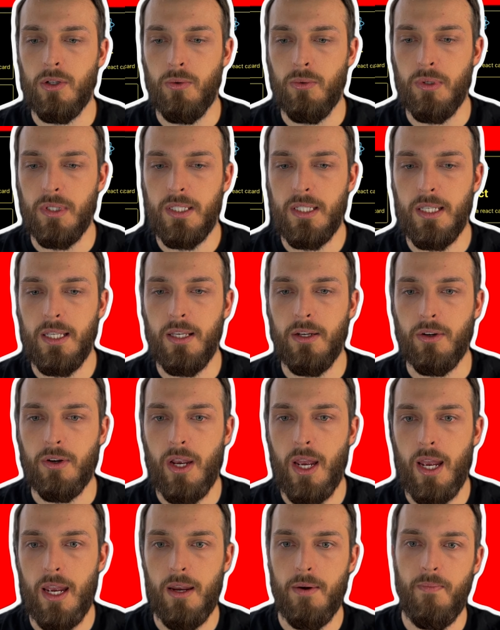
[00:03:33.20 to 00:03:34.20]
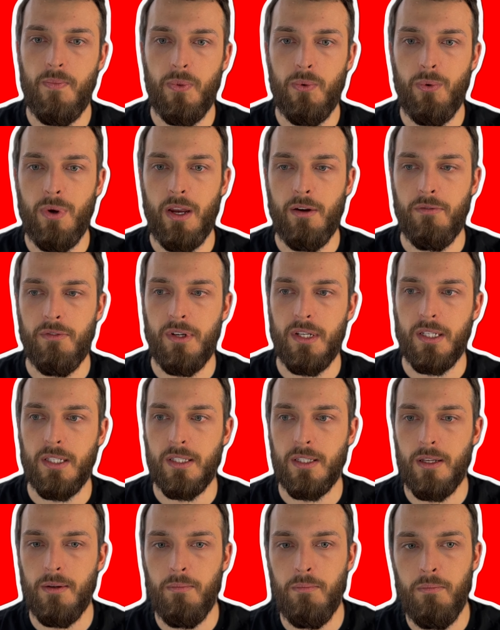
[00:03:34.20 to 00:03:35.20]
we see, okay, we have
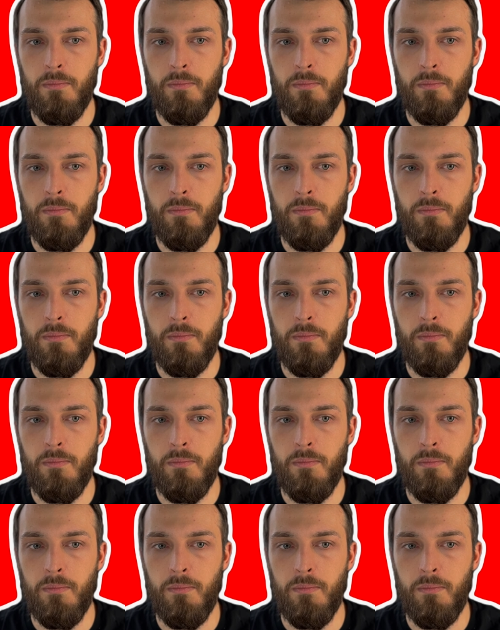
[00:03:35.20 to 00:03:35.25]
this